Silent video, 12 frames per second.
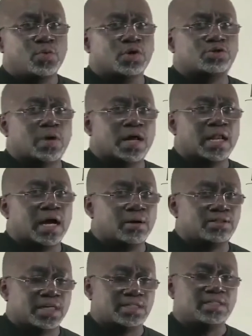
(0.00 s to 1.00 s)
want to allow
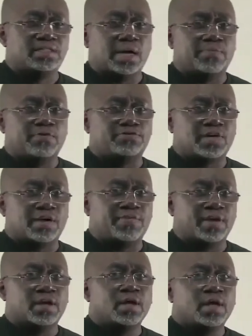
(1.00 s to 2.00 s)
certain type of
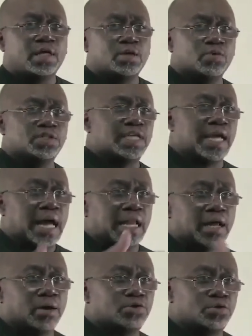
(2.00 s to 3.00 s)
traffic, you would say
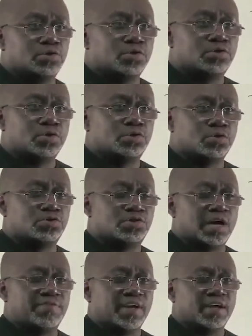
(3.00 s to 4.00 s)
allow so
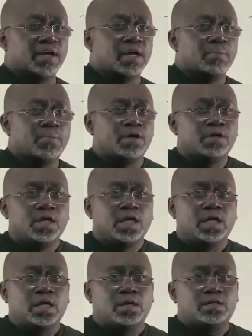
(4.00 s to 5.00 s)
traffic. But
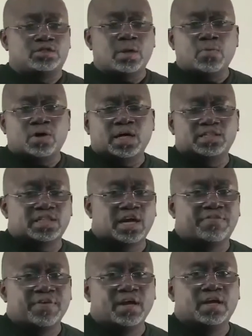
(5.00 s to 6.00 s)
some other
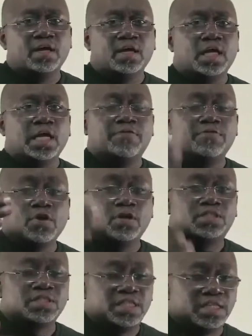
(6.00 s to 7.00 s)
traffic, if
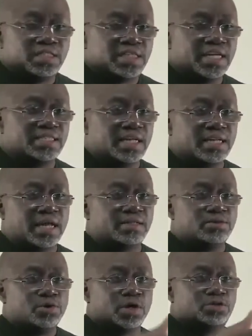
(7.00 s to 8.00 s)
not dictated that
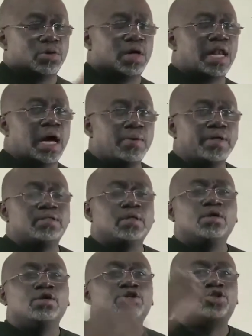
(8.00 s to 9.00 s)
you are to allow it,
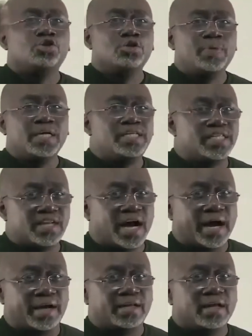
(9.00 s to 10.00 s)
should be
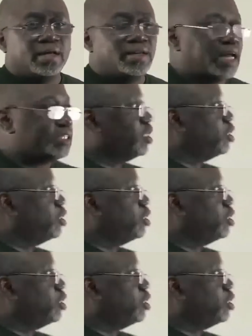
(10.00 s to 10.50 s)
denied. That